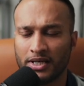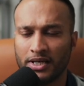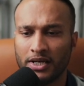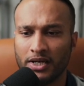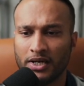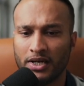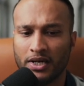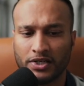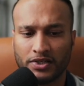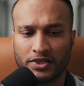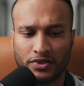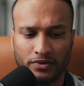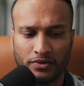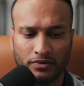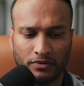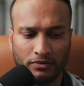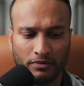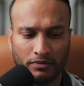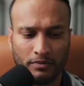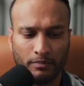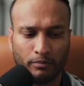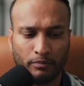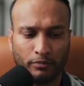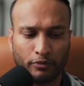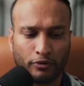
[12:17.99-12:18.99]
to
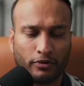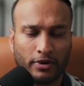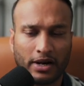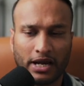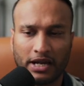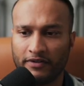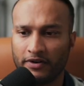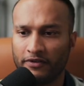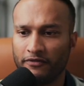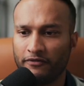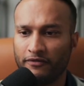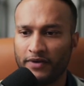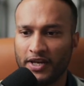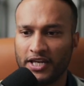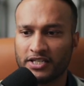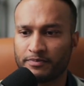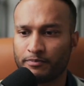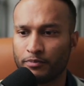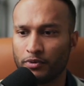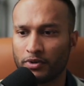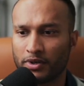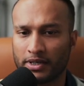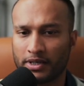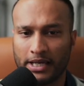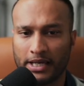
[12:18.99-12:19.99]
private Facebook
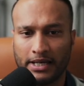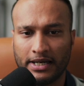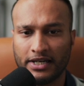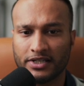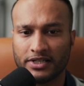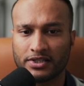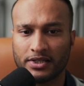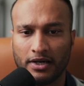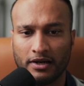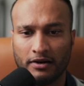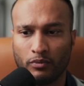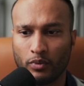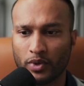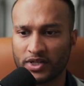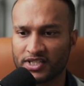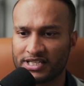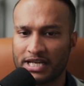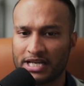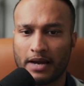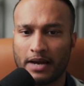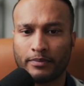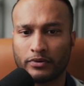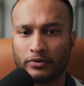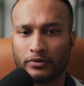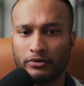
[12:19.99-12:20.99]
and WhatsApp
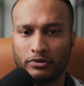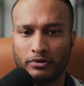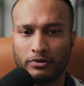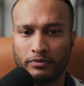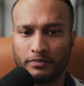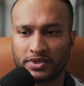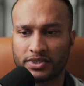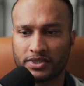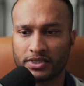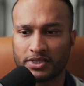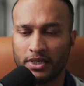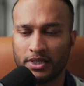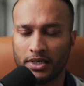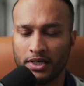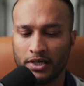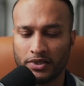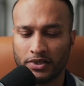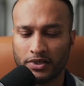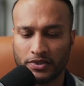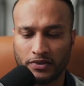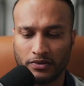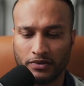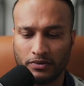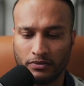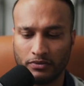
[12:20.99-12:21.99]
groups
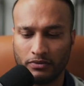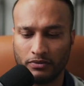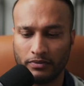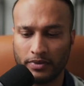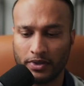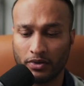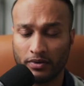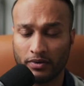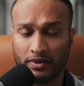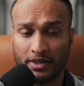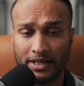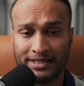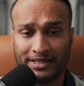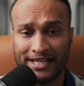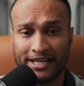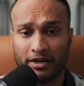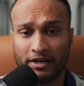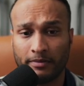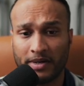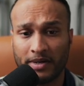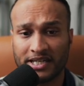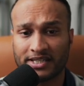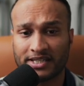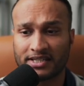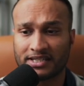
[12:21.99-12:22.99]
to
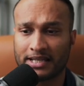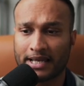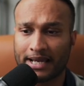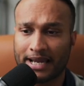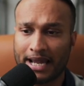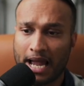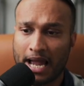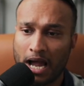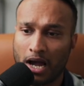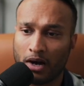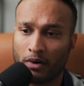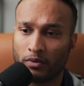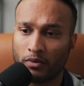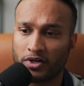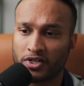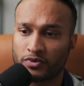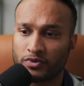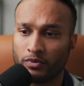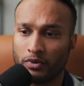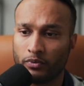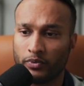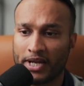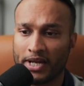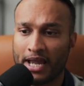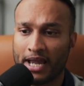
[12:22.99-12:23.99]
databases like ours where we
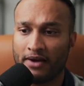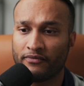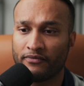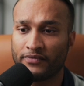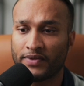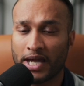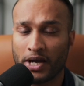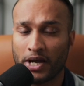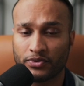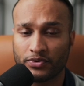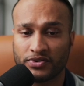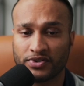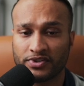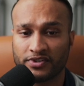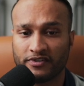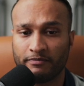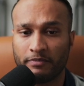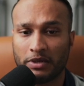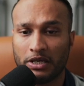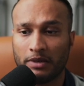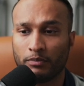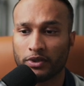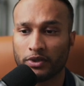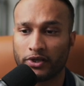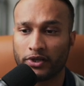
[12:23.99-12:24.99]
have thousands of people
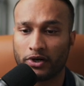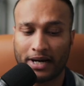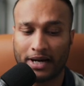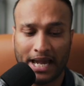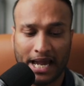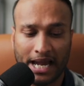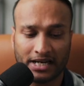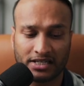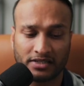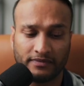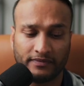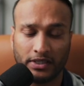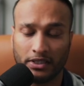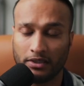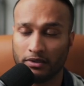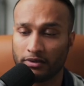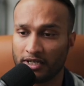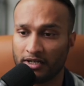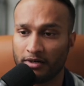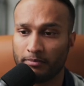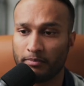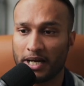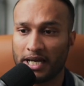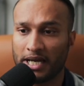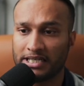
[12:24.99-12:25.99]
that are actively looking to
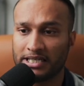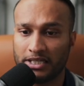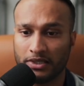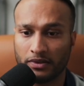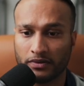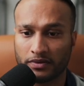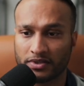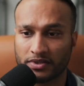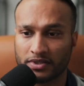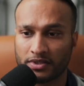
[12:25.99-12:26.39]
buy deals.